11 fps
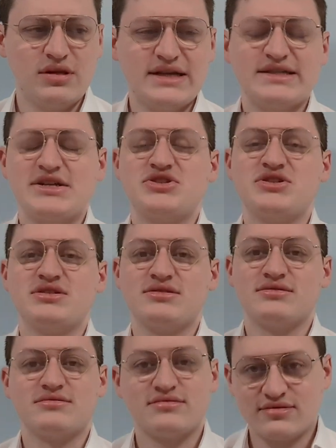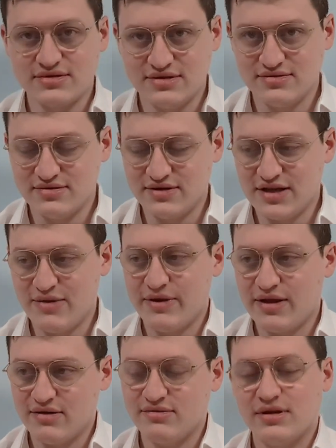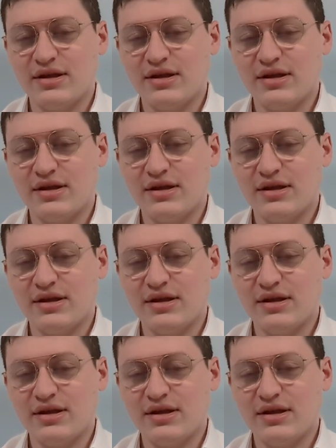Licentious. There we go.